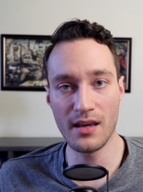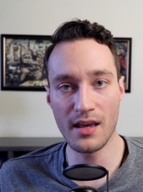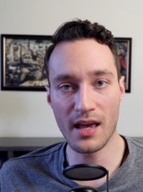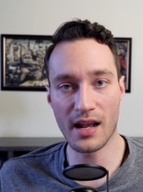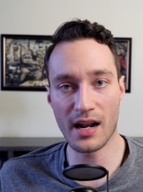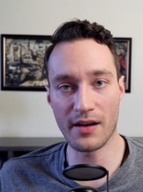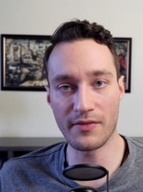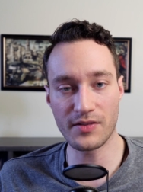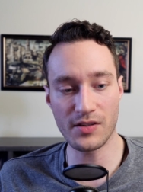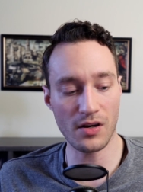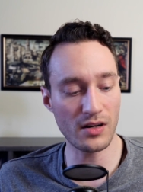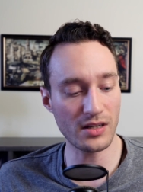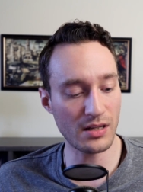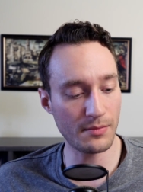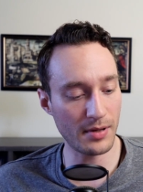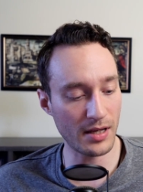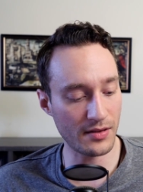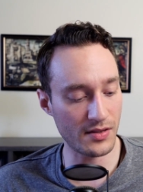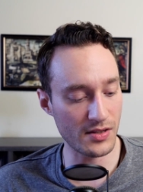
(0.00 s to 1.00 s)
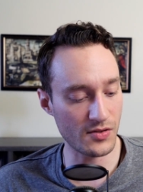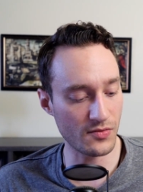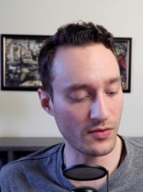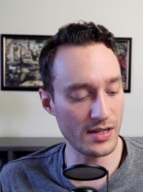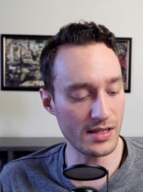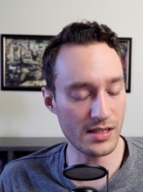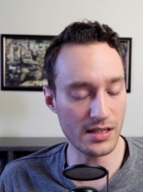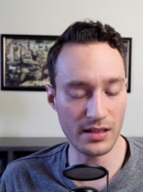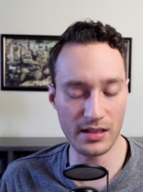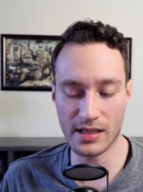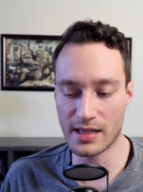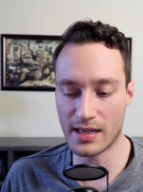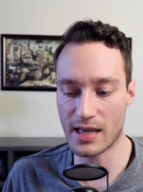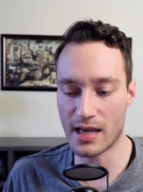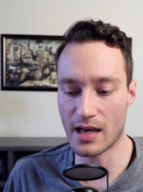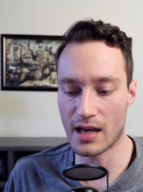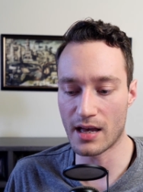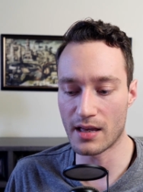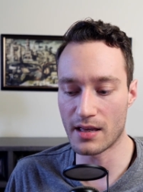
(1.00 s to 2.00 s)
And I've talked about this recently
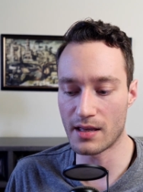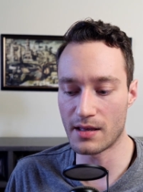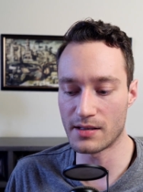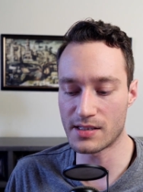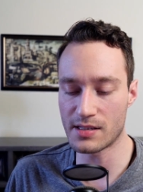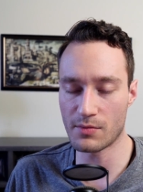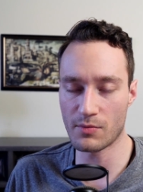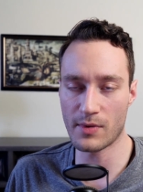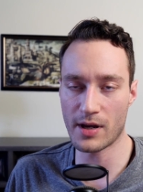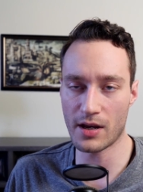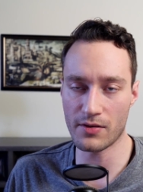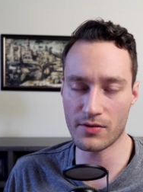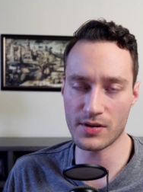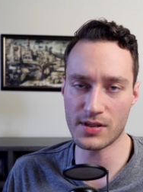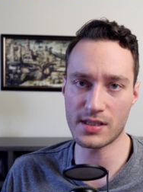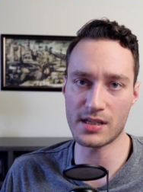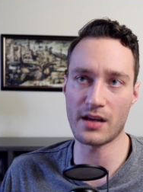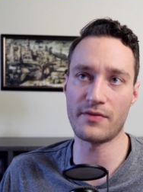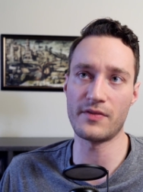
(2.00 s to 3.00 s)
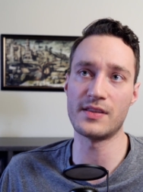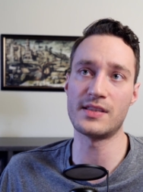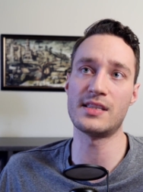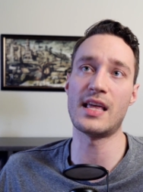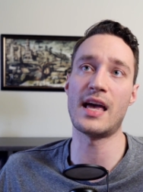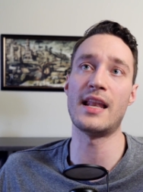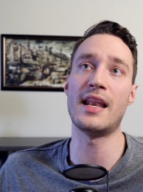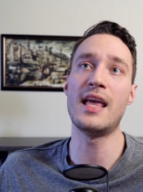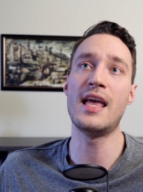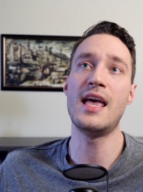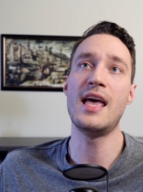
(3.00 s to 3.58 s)
uh, in some of my other stuff. It's that